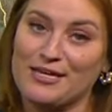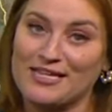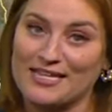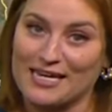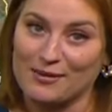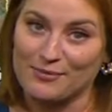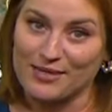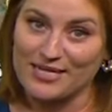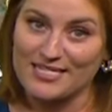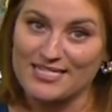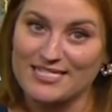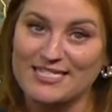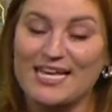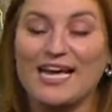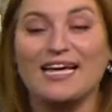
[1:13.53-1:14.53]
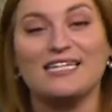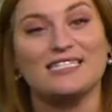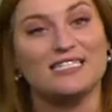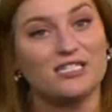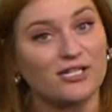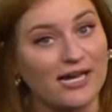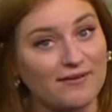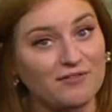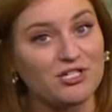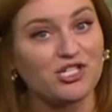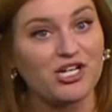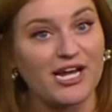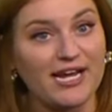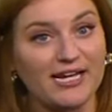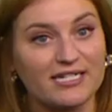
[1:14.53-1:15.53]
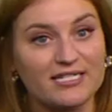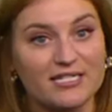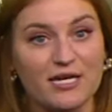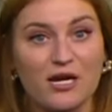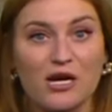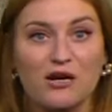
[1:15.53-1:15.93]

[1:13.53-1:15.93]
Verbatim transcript: That being said, still have the chance